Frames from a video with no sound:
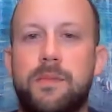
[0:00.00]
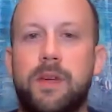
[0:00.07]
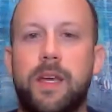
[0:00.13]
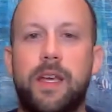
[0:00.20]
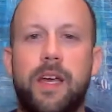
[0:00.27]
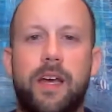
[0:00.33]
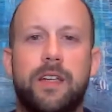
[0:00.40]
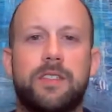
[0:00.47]

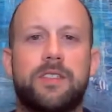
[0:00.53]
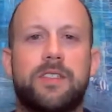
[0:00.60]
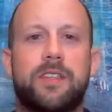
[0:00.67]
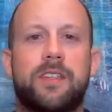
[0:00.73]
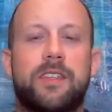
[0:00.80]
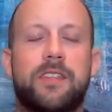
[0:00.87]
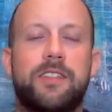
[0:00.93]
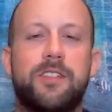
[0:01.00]
Hey guys,
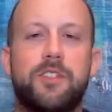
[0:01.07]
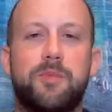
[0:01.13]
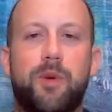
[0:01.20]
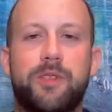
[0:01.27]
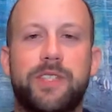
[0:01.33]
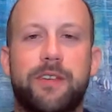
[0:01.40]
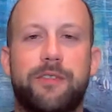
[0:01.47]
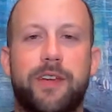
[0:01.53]
this is
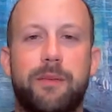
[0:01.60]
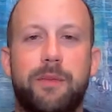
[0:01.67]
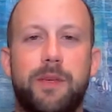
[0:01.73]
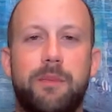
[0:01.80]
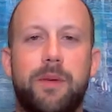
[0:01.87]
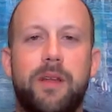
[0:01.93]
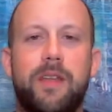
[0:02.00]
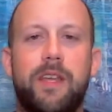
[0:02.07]
Multifamily
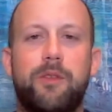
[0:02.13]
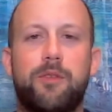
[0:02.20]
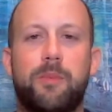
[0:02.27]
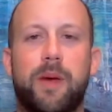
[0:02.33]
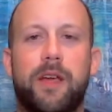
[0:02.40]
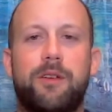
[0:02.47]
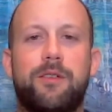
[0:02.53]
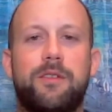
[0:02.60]
Monday with
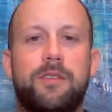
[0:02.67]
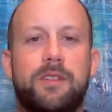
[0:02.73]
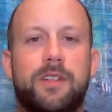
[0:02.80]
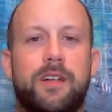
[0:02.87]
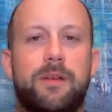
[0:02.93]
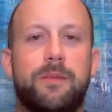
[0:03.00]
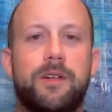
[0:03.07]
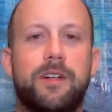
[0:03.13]
Michael.
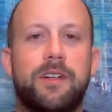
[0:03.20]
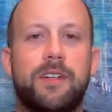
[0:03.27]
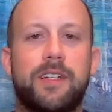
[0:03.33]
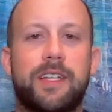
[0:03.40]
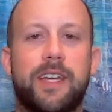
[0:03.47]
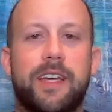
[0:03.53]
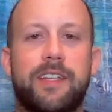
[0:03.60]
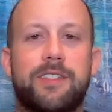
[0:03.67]
I'm a
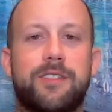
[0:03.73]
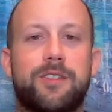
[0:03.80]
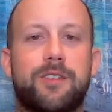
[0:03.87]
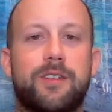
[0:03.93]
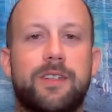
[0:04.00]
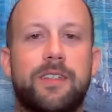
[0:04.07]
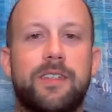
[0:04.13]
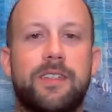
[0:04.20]
guest
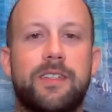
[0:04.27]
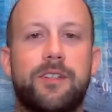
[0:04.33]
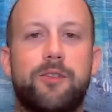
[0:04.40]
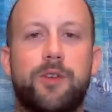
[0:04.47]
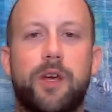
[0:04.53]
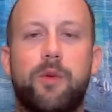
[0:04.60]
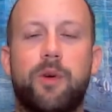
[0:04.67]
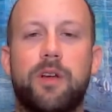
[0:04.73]
on the
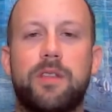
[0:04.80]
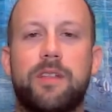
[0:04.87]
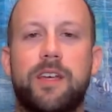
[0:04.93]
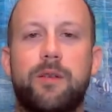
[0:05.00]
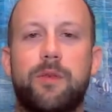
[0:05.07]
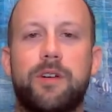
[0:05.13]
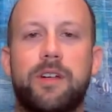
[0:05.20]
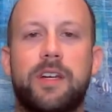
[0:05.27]
Create Wealth
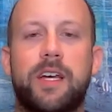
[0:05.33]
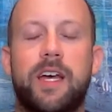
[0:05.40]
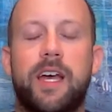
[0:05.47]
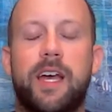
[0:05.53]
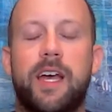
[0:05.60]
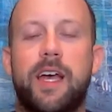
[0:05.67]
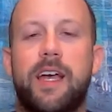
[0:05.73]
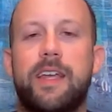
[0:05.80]
Network.
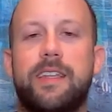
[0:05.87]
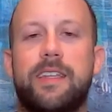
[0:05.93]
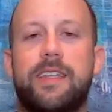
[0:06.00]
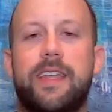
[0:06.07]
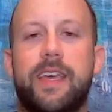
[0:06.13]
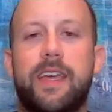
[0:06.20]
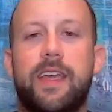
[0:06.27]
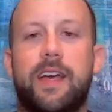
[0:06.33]

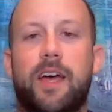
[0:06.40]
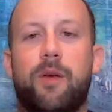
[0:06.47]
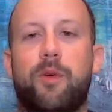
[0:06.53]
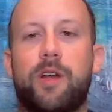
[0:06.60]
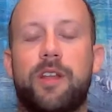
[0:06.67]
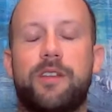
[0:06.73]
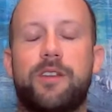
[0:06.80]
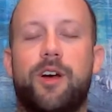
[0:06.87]
Today I
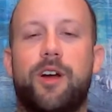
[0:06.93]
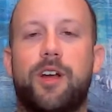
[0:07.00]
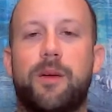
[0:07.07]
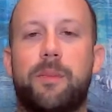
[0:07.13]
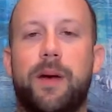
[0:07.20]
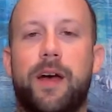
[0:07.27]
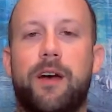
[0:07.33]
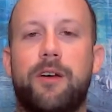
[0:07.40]
want to talk
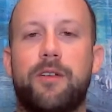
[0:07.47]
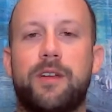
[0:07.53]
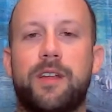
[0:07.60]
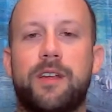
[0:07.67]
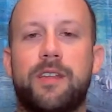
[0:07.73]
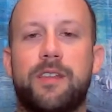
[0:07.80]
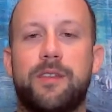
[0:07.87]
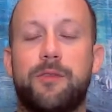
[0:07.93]
about
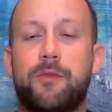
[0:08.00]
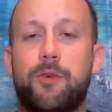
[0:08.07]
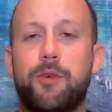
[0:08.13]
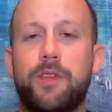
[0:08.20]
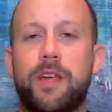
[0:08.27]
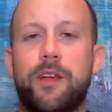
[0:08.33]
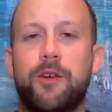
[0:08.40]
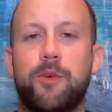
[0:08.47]
the four
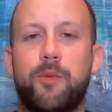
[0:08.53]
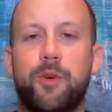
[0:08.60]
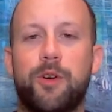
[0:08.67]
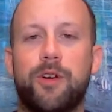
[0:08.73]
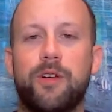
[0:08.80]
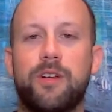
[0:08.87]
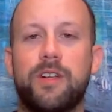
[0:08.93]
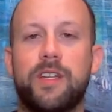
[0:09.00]
letter
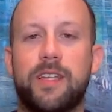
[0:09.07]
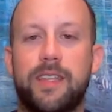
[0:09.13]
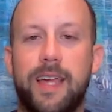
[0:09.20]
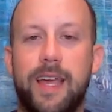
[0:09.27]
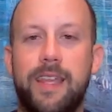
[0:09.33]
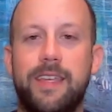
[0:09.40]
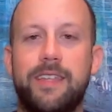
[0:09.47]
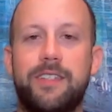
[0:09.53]
word
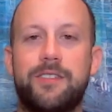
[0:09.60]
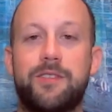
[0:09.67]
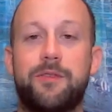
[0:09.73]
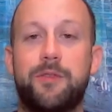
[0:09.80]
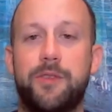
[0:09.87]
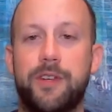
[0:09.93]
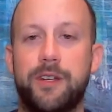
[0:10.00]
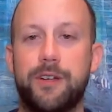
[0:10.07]
that is
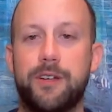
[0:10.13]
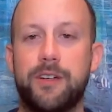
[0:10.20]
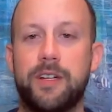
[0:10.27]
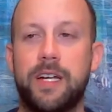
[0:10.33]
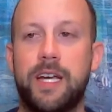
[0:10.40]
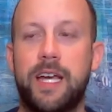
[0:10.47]
fear.